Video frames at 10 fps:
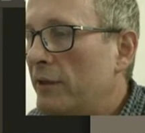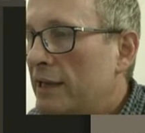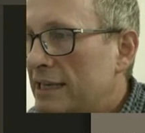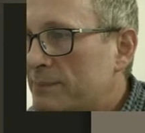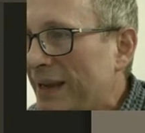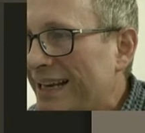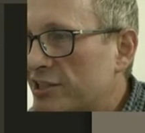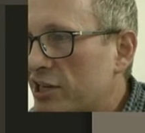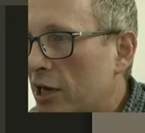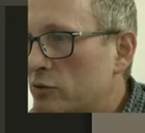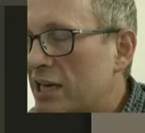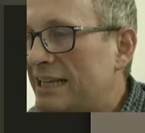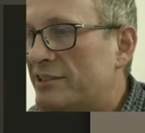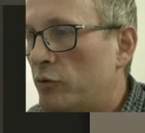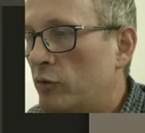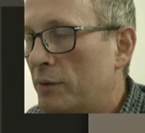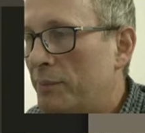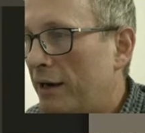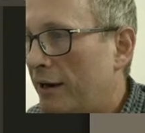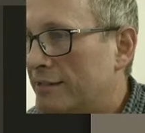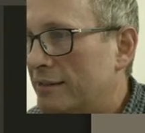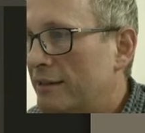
it's being totally torn apart.